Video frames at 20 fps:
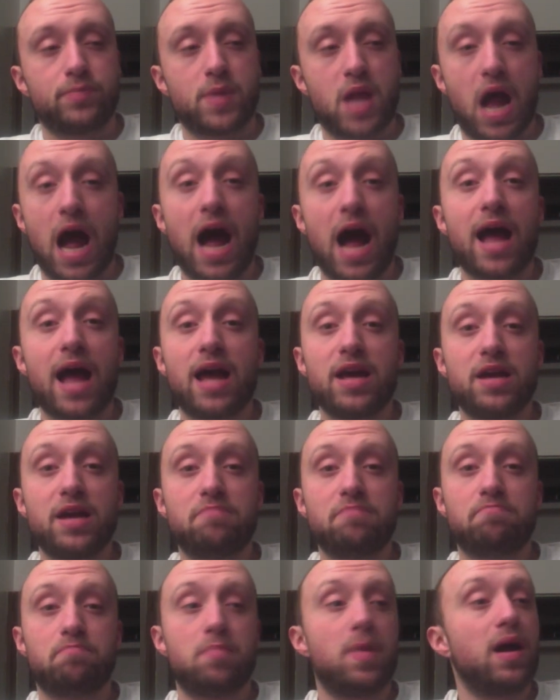
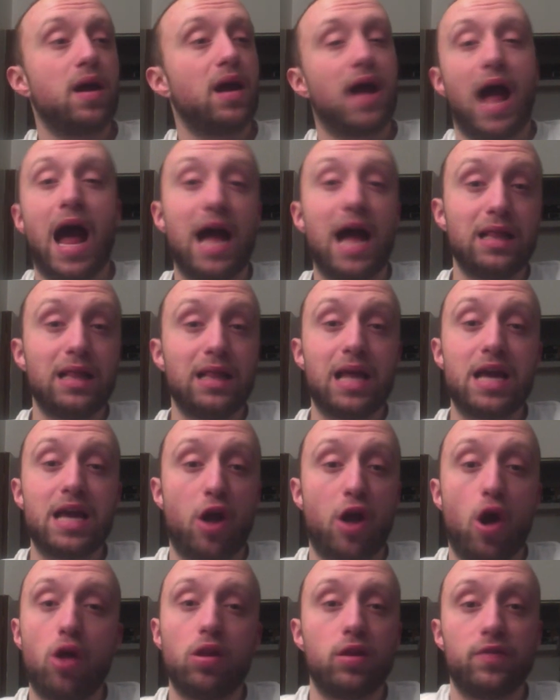I like
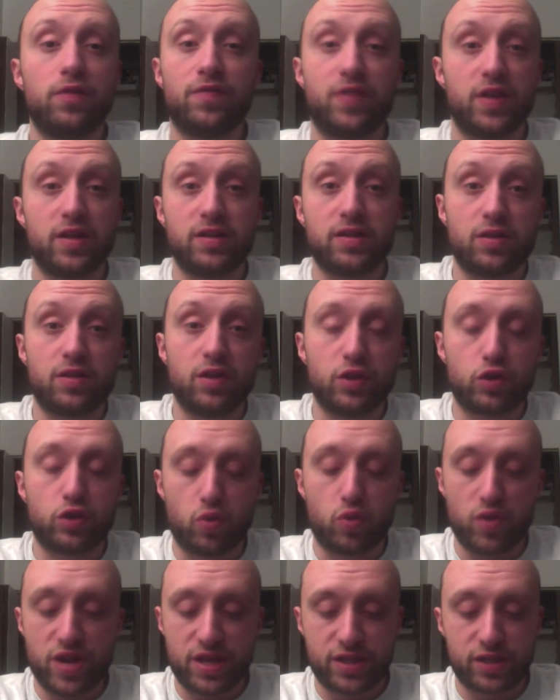all of the
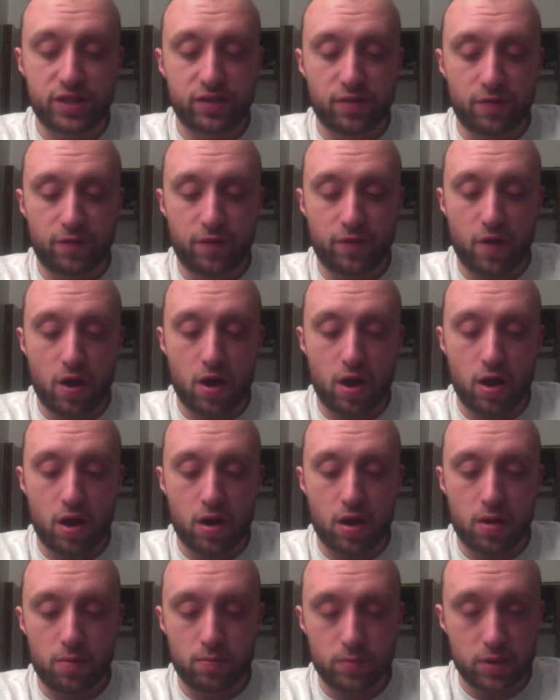tweets
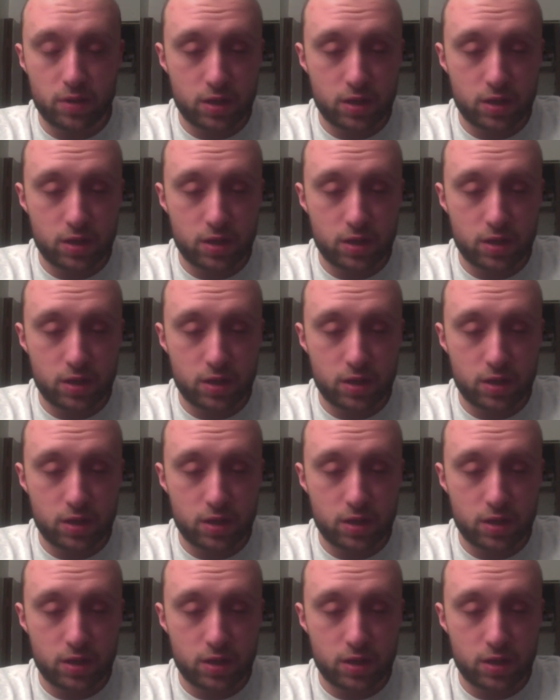from